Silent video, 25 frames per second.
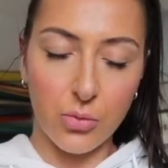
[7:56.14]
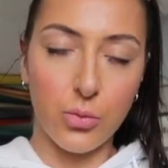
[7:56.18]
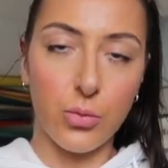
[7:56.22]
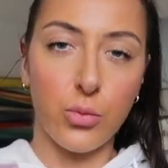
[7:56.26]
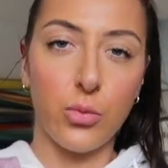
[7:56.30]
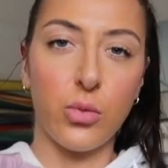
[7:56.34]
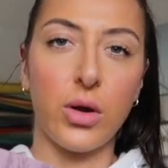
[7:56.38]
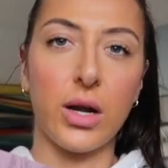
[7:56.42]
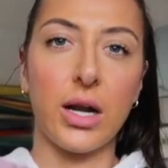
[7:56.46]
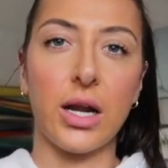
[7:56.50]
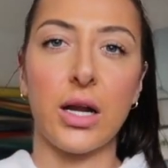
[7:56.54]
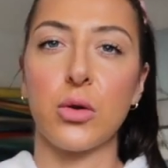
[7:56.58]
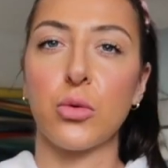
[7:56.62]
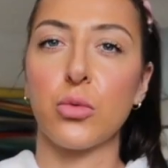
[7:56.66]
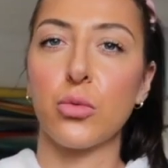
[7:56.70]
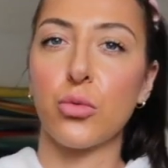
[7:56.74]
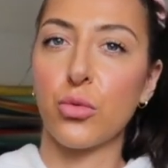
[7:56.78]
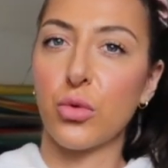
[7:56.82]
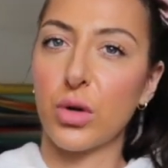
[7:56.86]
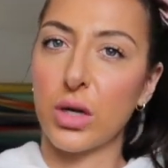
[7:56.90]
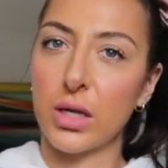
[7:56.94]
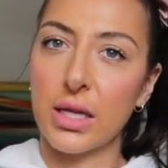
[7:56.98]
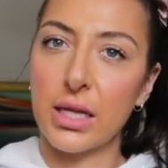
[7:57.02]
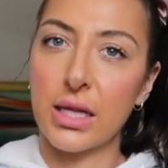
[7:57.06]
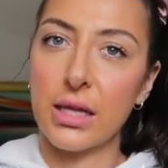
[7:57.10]
what i
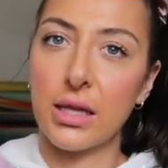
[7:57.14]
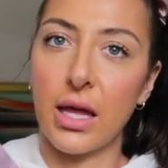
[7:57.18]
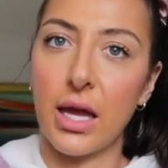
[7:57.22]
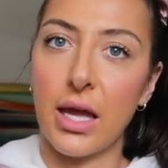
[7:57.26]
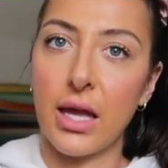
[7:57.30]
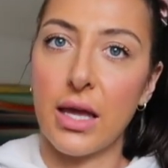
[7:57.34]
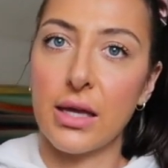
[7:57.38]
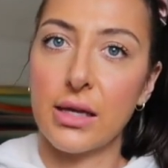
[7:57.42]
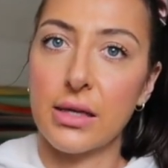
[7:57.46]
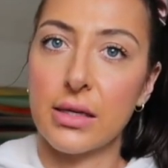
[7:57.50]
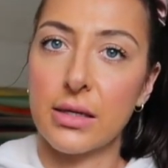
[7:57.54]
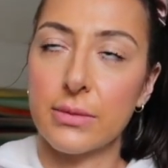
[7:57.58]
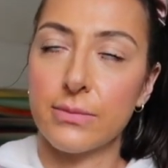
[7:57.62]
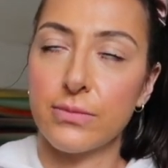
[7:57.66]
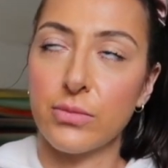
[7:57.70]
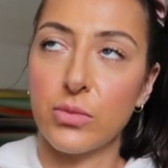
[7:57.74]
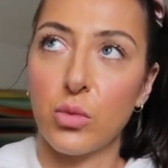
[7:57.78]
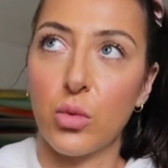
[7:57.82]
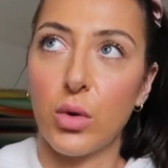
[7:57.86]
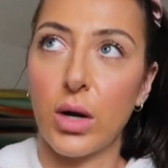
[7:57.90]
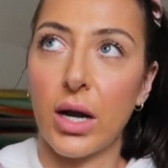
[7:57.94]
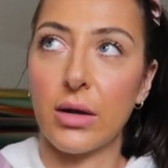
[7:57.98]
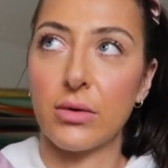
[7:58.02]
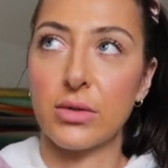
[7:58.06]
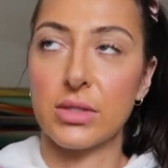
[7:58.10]
really like
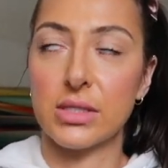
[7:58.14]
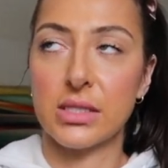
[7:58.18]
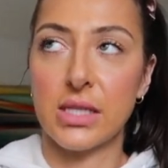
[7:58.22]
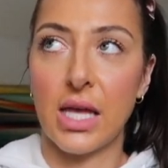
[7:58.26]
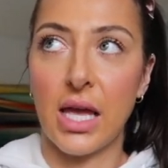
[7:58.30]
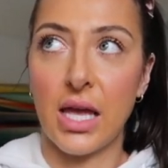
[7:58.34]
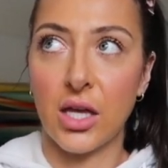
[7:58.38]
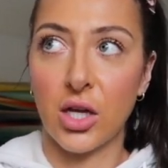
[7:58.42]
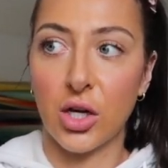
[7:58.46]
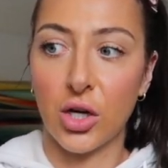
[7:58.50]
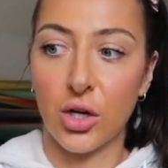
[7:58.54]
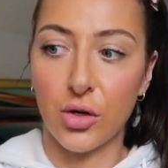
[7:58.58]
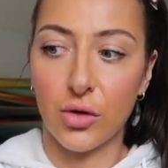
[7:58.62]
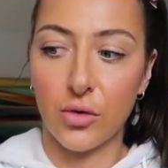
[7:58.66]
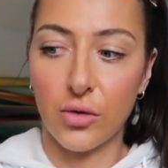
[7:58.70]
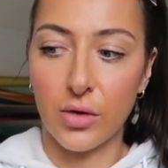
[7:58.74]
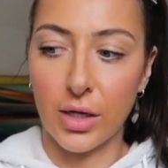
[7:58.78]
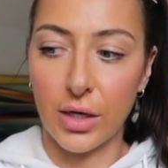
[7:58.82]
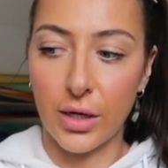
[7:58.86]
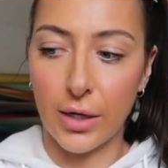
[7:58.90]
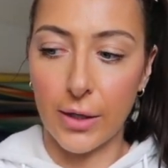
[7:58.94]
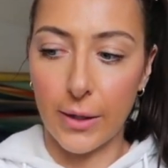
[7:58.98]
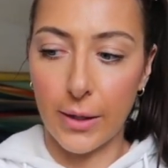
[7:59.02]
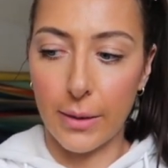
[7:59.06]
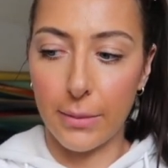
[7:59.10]
what i was saying
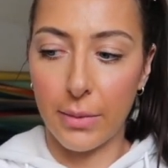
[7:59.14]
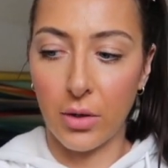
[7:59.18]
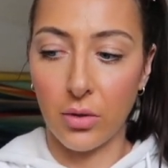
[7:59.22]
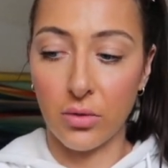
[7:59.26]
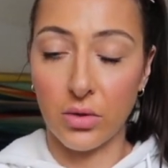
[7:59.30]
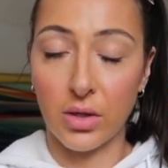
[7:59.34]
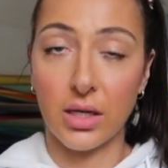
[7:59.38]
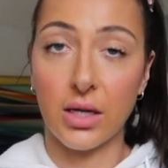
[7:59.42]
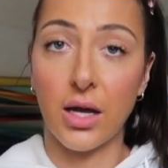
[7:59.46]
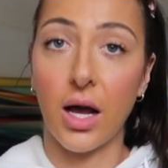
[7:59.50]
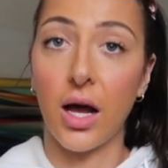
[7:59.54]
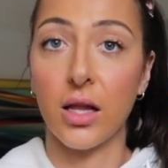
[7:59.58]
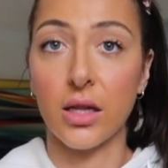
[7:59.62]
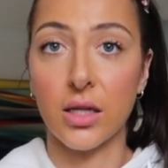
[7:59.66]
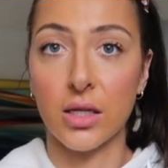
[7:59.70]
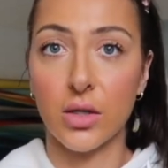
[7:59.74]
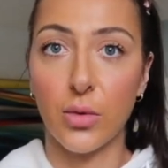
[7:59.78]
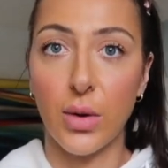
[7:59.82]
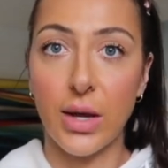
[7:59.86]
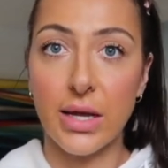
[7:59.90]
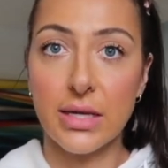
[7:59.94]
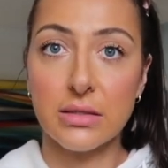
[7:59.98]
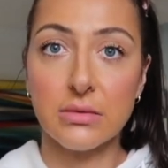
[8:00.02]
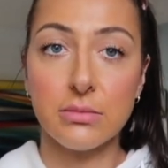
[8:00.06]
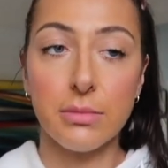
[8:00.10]
earlier about the
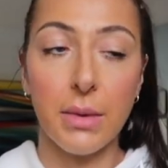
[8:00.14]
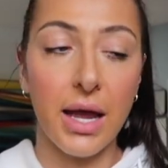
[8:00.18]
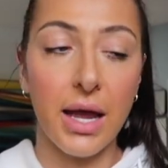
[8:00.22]
colorways